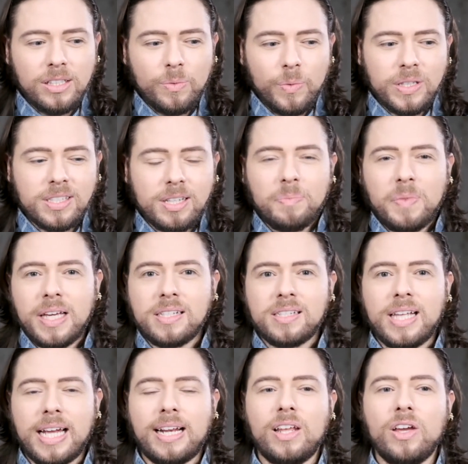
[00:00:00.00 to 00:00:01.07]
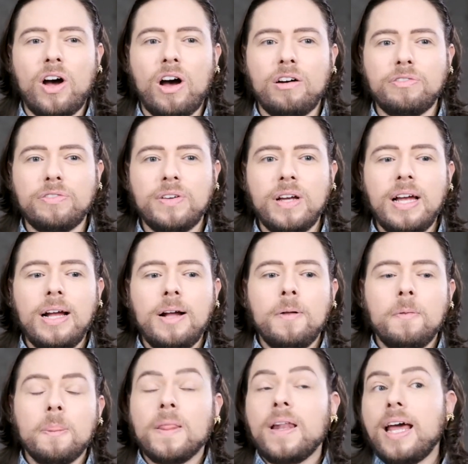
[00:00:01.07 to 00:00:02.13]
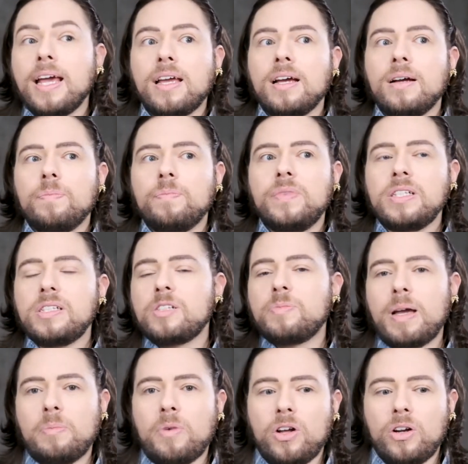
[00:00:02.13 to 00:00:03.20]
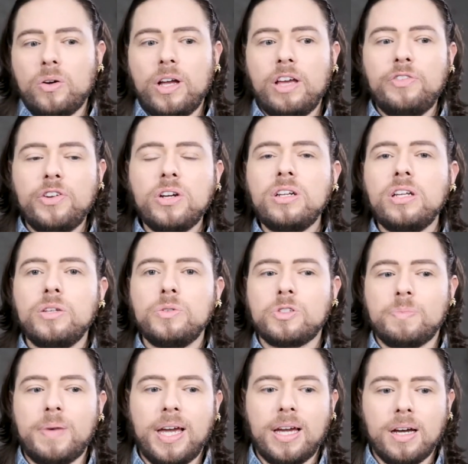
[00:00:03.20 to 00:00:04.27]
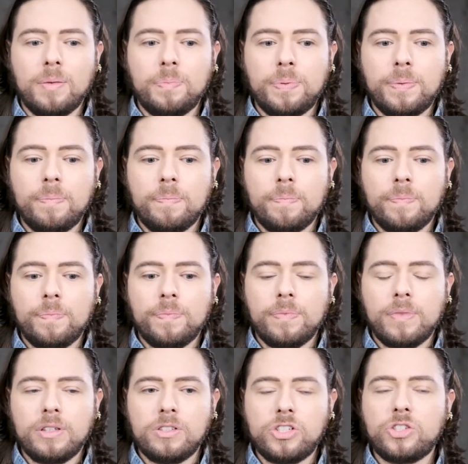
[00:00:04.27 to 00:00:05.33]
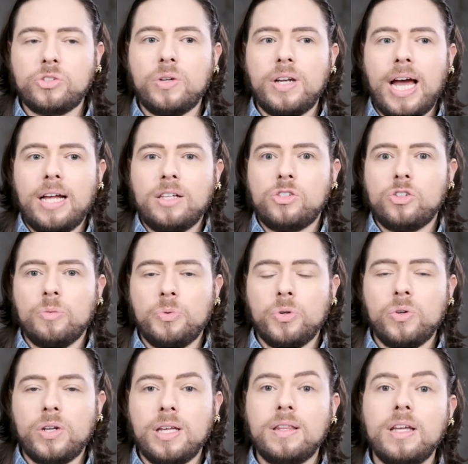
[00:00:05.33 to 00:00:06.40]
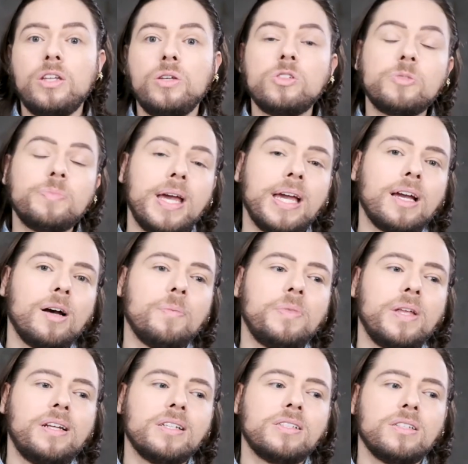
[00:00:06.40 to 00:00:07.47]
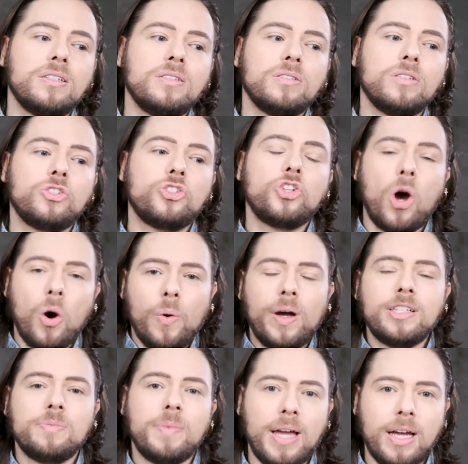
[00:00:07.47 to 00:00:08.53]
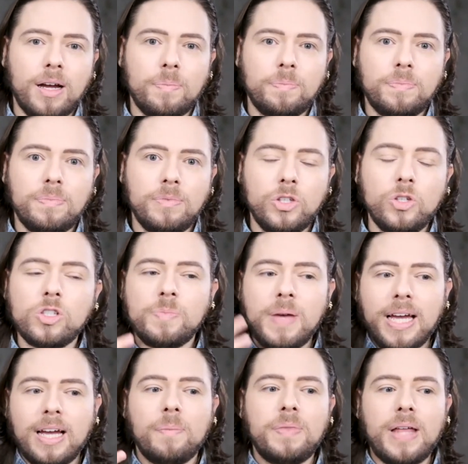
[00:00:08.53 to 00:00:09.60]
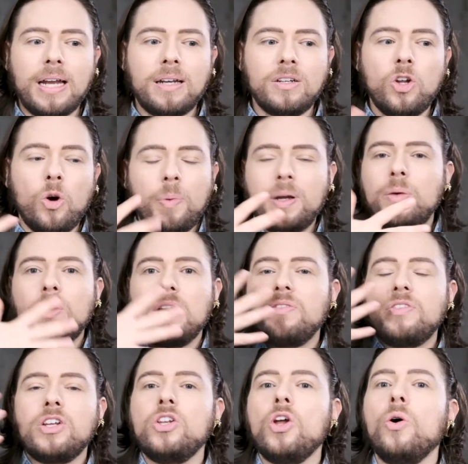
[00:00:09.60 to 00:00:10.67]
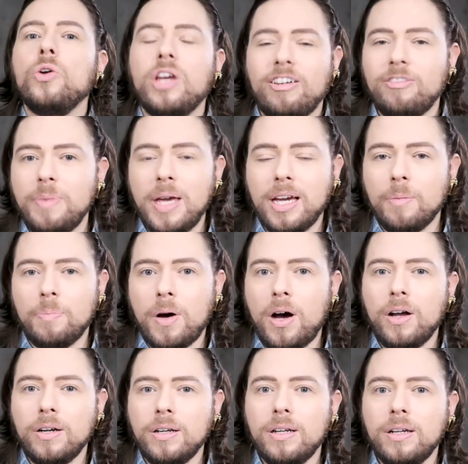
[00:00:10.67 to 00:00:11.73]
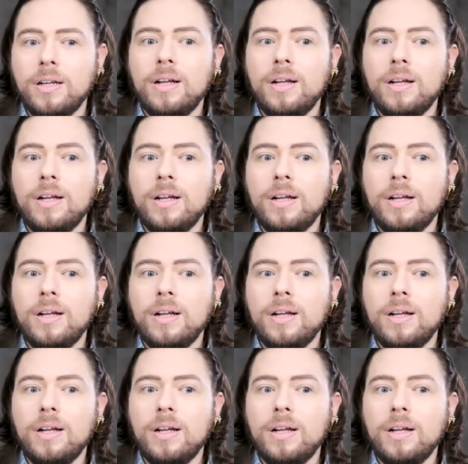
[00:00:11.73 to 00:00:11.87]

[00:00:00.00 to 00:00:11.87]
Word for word: When something is slightly off, like this is my motto. If you're going to use makeup just to enhance your beauty, then use makeup that doesn't show as makeup. Use makeup that nobody will even know you have makeup on.